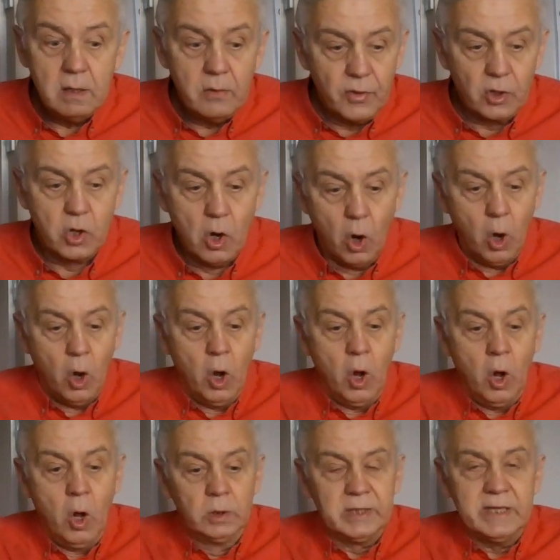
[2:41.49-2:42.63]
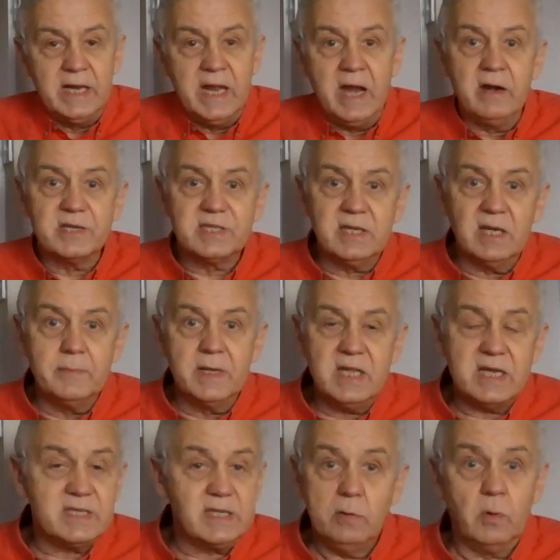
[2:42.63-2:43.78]
The golden era cinema,
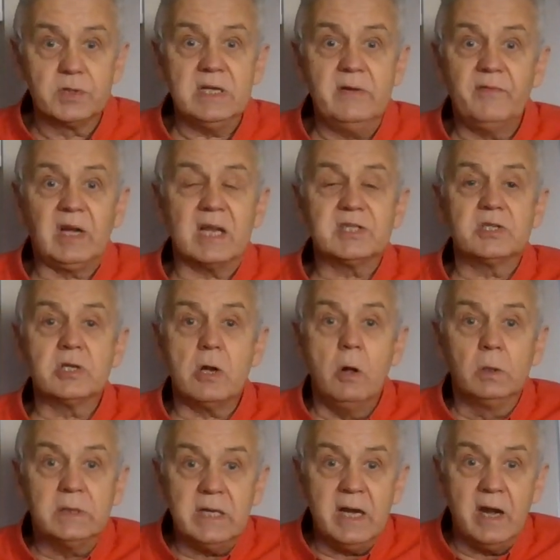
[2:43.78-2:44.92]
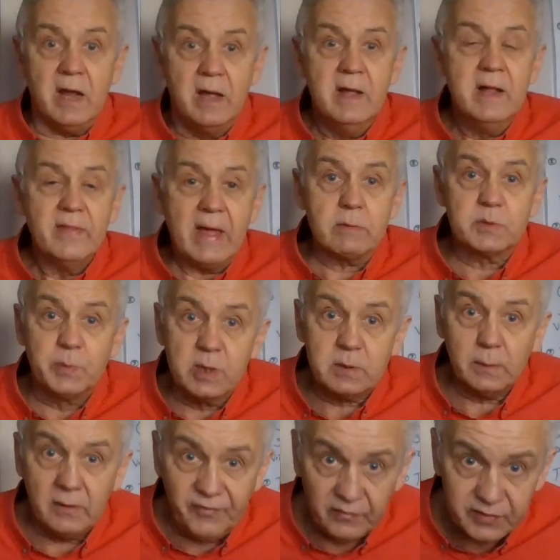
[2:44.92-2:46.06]
this, and it wasn't in classes of the golden era. That was supposed
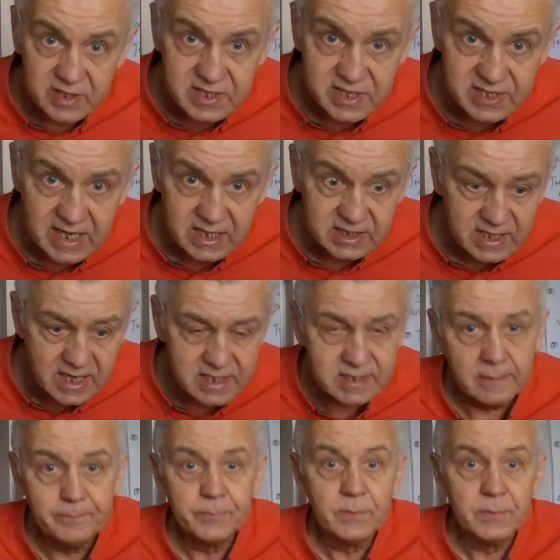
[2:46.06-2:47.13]
to be the 50s and 60s.